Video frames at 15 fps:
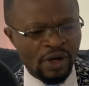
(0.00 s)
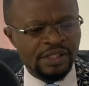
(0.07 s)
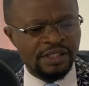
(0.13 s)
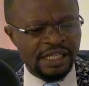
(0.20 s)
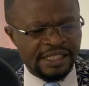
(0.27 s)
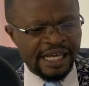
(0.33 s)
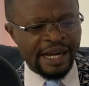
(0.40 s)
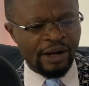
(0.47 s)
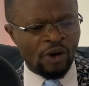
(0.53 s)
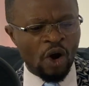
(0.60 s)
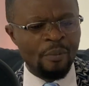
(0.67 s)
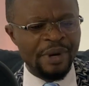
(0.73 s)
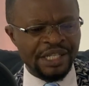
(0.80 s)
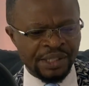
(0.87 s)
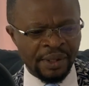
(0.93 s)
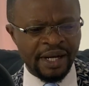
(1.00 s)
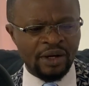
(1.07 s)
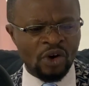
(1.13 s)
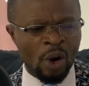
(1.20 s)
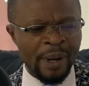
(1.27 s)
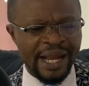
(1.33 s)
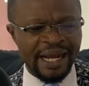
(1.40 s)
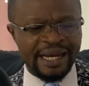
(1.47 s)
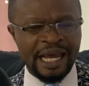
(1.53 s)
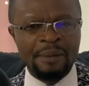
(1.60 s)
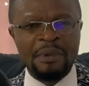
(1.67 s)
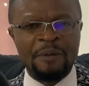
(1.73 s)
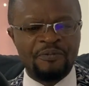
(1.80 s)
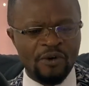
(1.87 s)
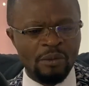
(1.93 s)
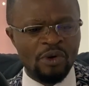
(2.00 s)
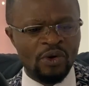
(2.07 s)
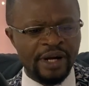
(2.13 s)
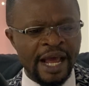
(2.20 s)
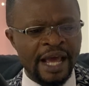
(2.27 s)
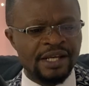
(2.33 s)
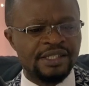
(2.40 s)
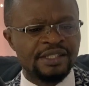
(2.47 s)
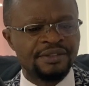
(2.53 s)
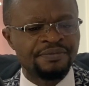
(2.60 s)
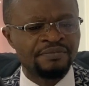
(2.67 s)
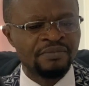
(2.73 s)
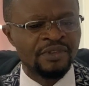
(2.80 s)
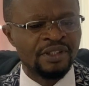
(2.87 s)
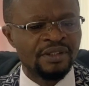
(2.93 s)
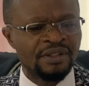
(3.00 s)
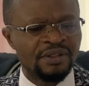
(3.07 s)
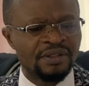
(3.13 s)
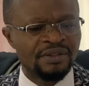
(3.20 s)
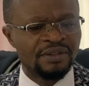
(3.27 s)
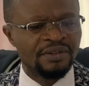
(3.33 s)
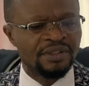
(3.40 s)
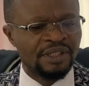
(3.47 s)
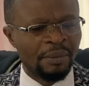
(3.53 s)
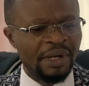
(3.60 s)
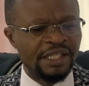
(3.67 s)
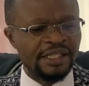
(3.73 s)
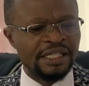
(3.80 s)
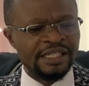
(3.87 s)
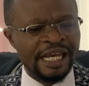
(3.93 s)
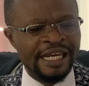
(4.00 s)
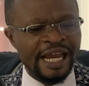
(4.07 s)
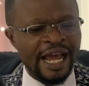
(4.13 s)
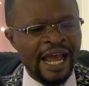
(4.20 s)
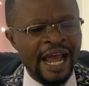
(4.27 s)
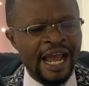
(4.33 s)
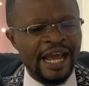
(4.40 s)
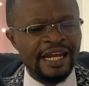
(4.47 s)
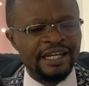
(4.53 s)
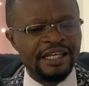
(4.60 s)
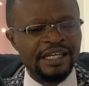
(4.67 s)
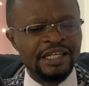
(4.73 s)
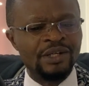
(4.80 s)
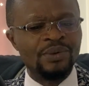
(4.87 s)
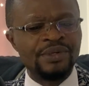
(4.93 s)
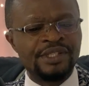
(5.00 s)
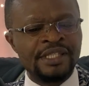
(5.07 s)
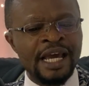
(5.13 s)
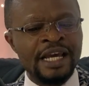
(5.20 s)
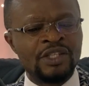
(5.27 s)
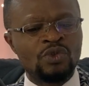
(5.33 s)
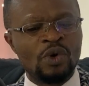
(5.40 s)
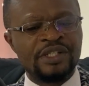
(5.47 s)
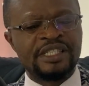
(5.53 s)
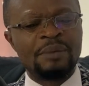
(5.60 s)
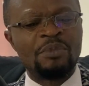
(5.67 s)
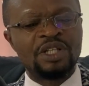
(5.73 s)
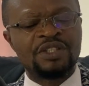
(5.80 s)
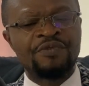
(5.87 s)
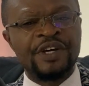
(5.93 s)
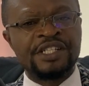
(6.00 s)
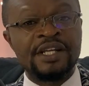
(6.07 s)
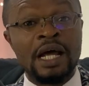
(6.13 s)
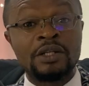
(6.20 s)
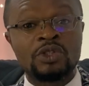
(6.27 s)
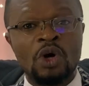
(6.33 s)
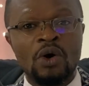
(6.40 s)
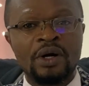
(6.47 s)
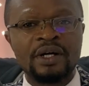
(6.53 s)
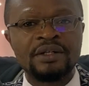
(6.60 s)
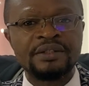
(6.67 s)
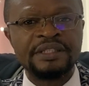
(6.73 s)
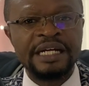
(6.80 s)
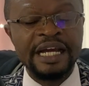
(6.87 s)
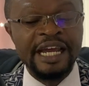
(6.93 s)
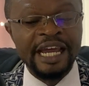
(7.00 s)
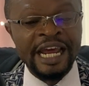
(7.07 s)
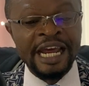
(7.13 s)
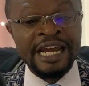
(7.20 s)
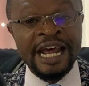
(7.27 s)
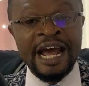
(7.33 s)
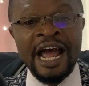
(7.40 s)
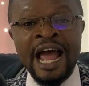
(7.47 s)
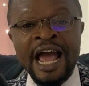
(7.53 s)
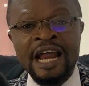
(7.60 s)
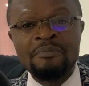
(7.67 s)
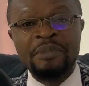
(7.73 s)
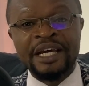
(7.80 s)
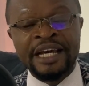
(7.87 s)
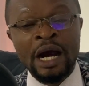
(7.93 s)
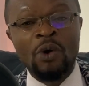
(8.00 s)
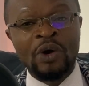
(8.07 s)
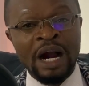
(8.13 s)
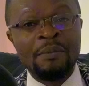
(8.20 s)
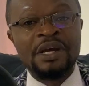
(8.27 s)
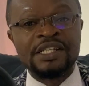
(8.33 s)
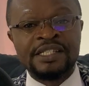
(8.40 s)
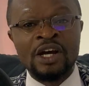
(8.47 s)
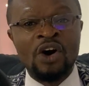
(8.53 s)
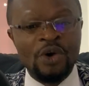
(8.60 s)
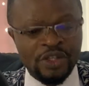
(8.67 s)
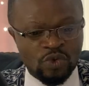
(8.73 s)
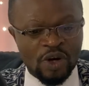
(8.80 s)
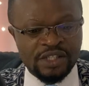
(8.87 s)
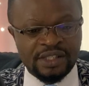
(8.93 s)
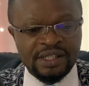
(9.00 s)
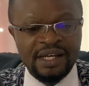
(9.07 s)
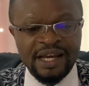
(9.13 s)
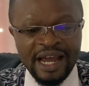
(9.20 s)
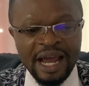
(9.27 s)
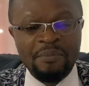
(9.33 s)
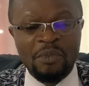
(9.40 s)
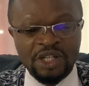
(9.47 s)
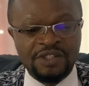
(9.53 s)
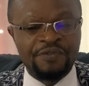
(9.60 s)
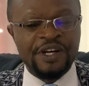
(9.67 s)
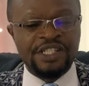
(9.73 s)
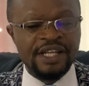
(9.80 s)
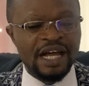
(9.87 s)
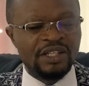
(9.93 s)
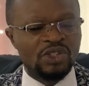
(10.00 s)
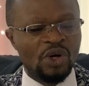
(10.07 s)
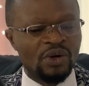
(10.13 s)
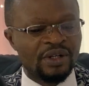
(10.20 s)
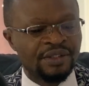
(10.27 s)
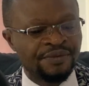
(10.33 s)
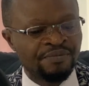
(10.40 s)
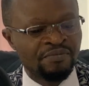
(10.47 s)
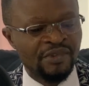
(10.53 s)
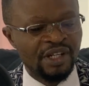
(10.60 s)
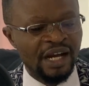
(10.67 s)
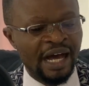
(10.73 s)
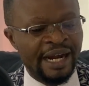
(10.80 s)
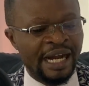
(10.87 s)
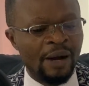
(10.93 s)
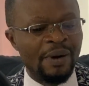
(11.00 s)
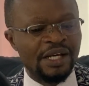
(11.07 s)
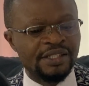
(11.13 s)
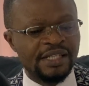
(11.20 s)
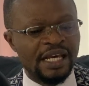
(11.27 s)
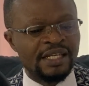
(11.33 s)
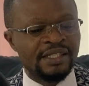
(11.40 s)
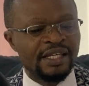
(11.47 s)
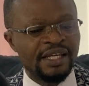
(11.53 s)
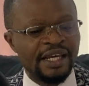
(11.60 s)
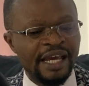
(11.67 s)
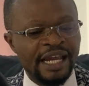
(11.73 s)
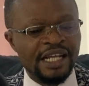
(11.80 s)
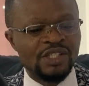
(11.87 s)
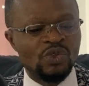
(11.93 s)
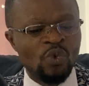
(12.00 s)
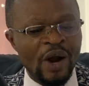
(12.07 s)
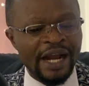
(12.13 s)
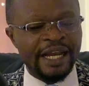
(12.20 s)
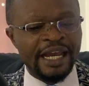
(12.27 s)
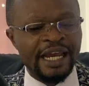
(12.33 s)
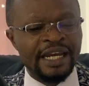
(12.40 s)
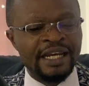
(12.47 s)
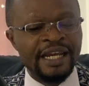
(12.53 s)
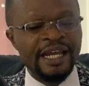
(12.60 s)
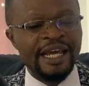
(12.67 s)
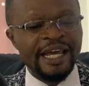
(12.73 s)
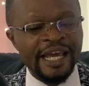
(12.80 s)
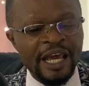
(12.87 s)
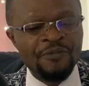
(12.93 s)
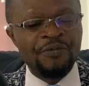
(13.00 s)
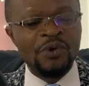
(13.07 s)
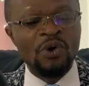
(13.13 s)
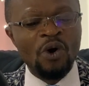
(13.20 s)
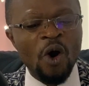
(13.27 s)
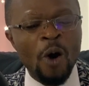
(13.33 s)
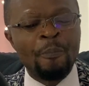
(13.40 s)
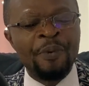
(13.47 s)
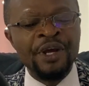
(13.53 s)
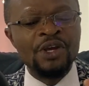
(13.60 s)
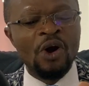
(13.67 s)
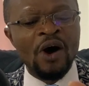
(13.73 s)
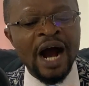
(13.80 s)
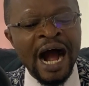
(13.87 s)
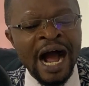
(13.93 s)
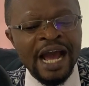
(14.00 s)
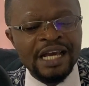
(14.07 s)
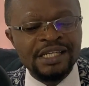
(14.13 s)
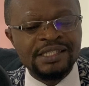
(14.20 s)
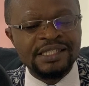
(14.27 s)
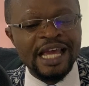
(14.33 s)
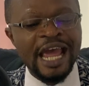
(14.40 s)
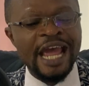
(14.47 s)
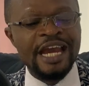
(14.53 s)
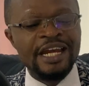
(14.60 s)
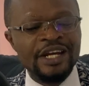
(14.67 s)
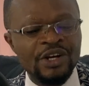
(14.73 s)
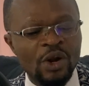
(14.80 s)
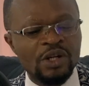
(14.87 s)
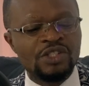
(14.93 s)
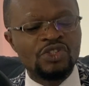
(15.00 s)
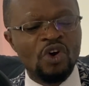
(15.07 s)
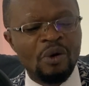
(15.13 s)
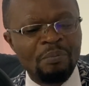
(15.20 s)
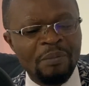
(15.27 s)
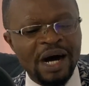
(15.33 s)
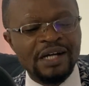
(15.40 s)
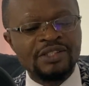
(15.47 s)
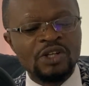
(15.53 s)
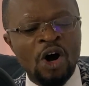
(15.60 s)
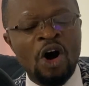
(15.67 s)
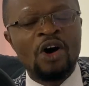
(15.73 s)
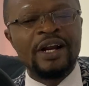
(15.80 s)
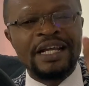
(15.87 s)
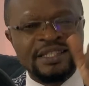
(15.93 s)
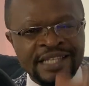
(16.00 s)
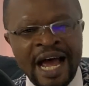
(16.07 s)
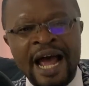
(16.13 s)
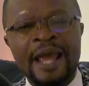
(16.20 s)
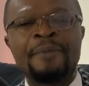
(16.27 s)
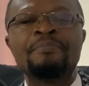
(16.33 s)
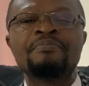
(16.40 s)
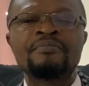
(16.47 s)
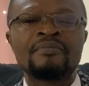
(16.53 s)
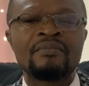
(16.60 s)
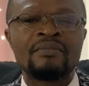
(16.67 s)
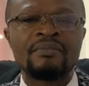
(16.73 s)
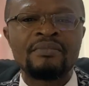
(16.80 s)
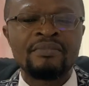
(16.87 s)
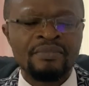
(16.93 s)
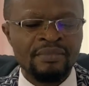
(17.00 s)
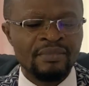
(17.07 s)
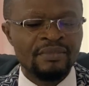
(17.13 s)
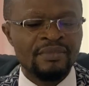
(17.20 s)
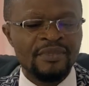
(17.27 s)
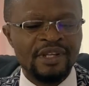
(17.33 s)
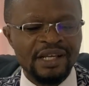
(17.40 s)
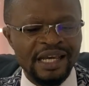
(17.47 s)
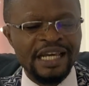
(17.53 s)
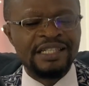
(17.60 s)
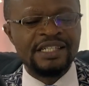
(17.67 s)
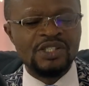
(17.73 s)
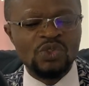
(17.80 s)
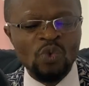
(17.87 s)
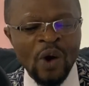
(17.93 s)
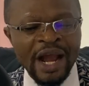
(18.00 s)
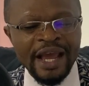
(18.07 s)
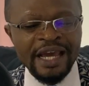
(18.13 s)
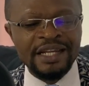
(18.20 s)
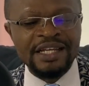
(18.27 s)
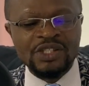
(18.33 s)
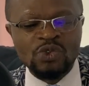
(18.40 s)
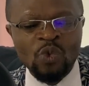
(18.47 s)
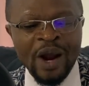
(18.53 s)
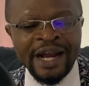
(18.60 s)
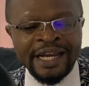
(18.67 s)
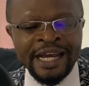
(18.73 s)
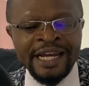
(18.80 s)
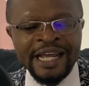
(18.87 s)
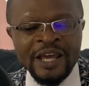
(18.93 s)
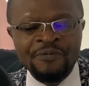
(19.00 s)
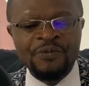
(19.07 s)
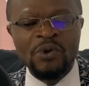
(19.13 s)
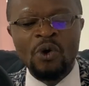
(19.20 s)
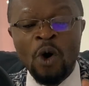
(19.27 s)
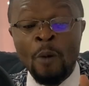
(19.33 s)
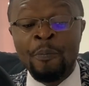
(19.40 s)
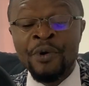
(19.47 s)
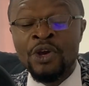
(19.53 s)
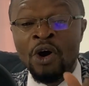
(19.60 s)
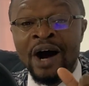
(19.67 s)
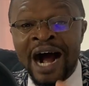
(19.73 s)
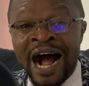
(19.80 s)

These are the comments. Some of the comment that came up from on X. Somebody says, in the end, he will say it was a motivational talk. In the end, Mikel will come and say, oh, it was a motivational talk. Another one says, it is working if you open your eyes and not your mouth all the time. it is working if you open your